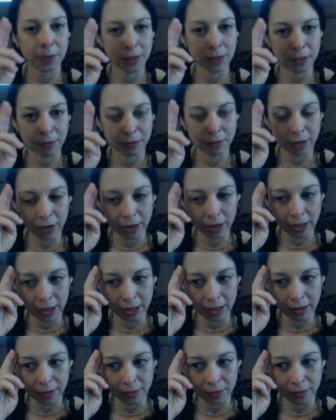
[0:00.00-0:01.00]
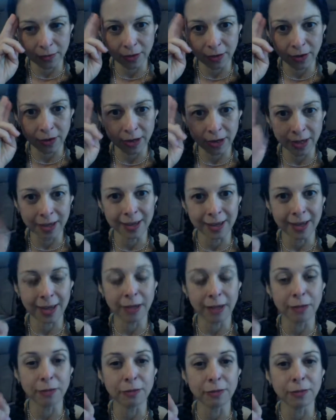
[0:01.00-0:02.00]
very, very
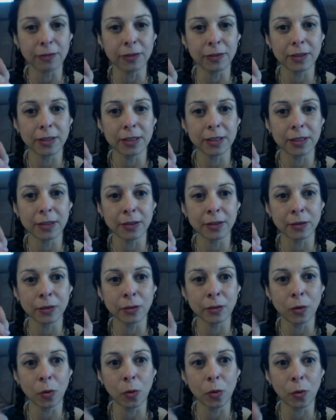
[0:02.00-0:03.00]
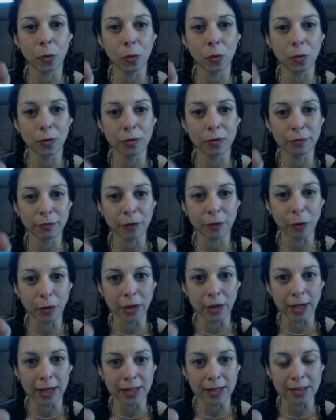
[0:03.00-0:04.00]
kind of goal
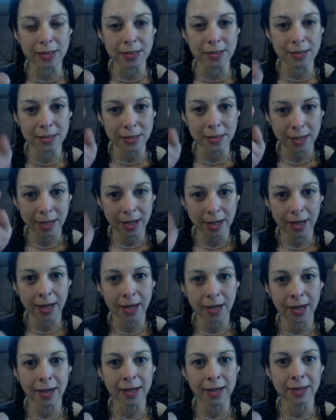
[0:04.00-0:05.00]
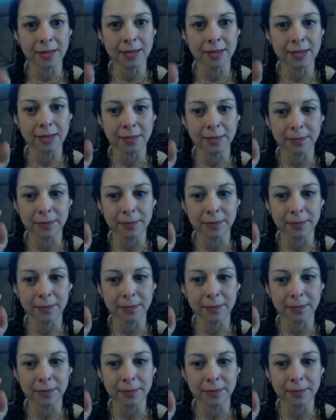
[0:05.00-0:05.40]
focused, and